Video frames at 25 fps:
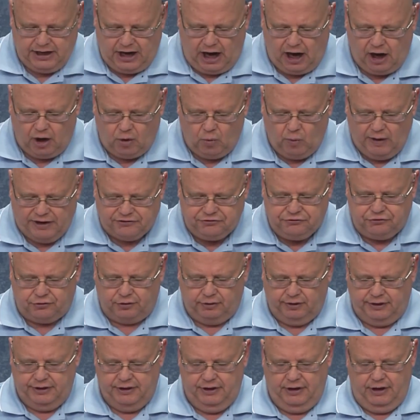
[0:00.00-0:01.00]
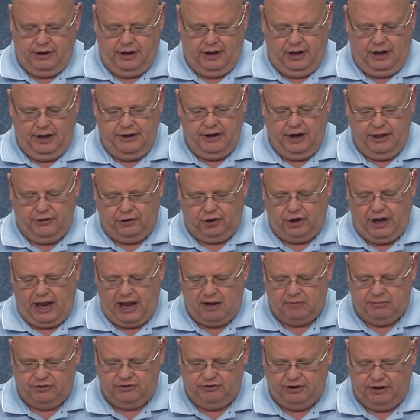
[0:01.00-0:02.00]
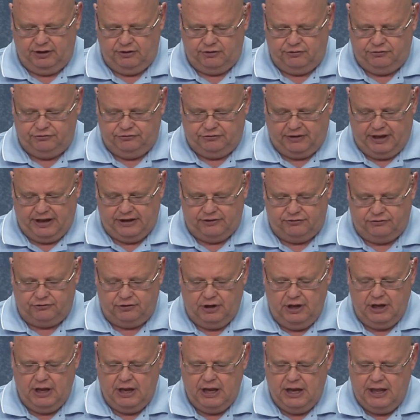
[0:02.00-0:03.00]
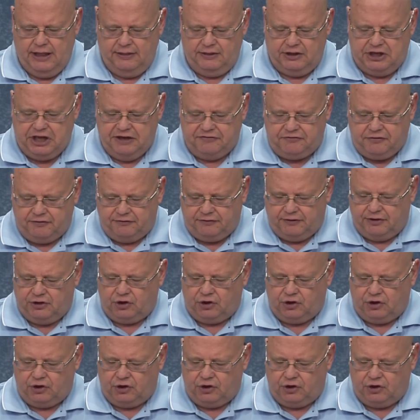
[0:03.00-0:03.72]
Carl Westerlin, another commentator, says, the gift of